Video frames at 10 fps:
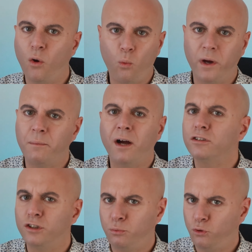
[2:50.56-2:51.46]
What
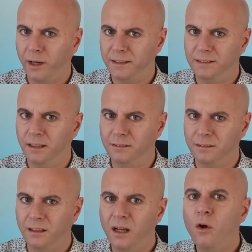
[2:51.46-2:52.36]
about the price then?
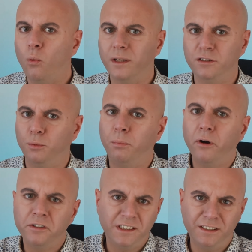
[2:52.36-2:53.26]
What's the
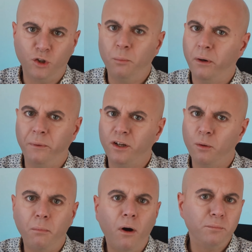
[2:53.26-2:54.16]
point in comparing a
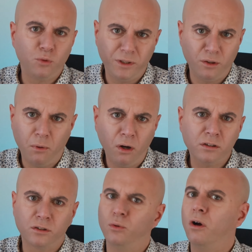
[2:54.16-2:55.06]
box with a
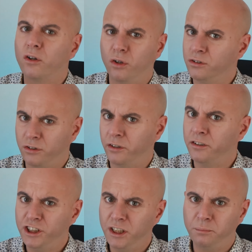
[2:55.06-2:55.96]
box to a
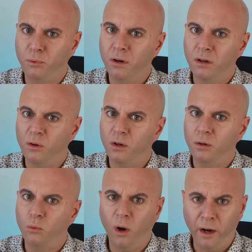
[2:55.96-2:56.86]
container ship,
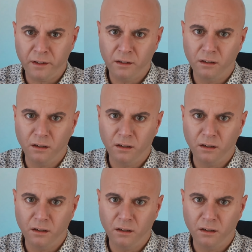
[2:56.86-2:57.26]
right?